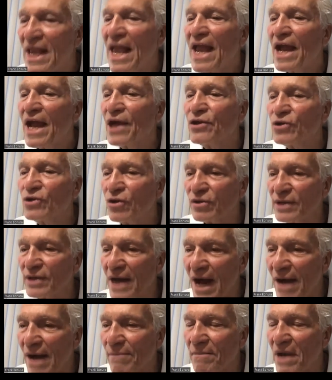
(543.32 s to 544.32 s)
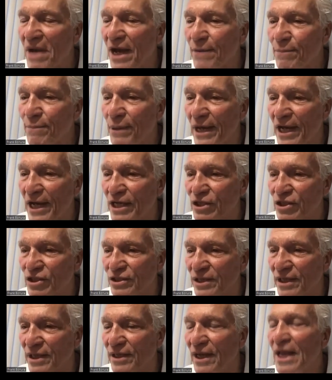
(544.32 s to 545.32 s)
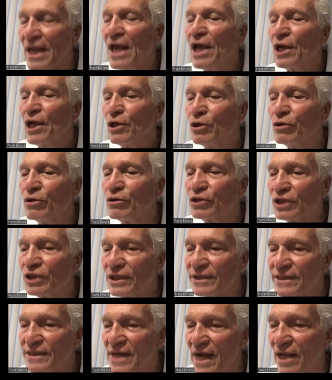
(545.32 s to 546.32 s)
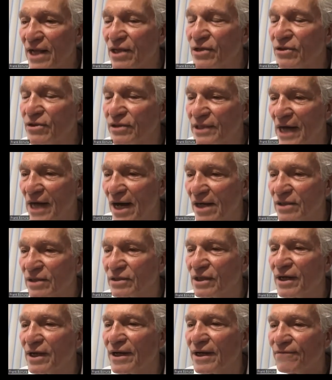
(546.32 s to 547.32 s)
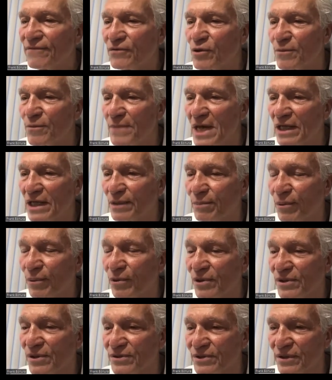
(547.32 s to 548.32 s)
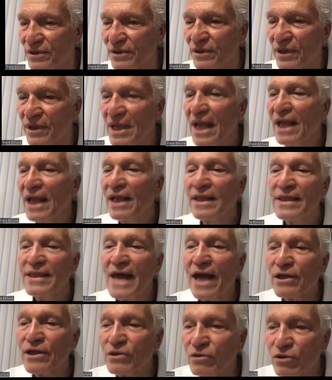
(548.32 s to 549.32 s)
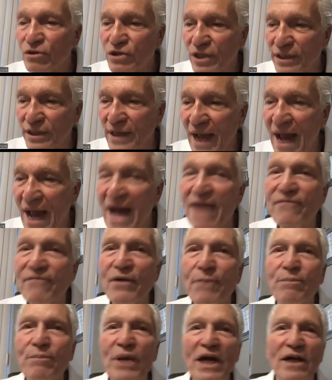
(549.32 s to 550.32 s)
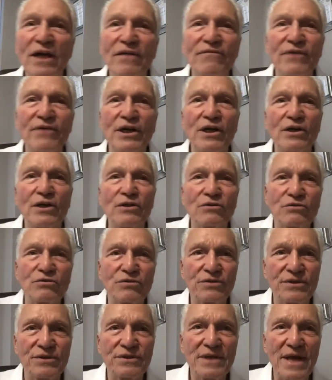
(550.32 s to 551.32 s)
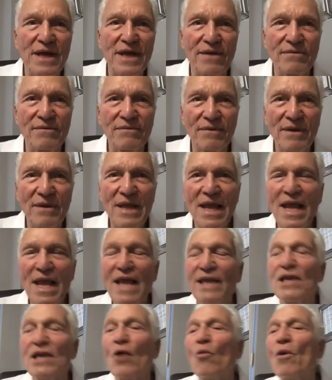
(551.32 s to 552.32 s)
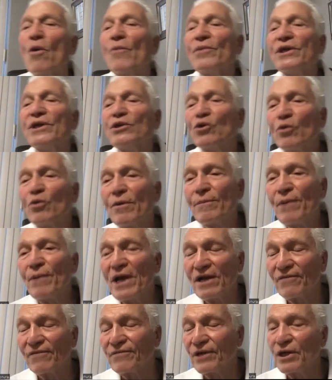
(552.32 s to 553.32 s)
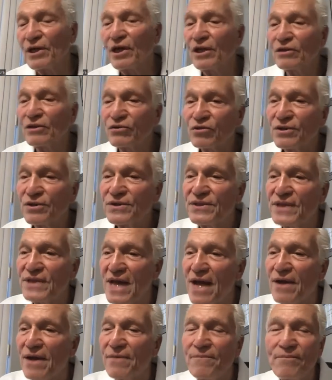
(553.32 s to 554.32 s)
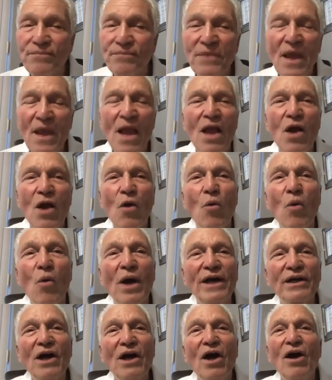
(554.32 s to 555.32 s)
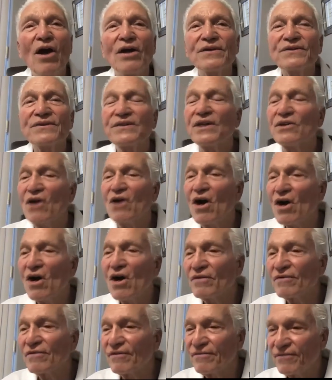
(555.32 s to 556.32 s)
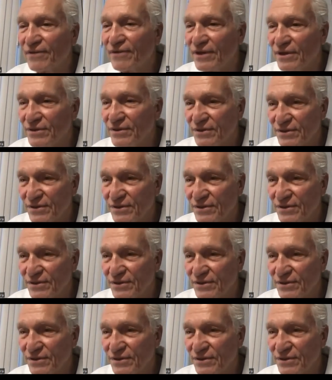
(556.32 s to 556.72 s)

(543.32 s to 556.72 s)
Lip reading: and you're not my patient, you should tell your doctor, if you're menopausal, that you should have a pelvic ultrasound. Now, when we do a pelvic ultrasound, what our sonographer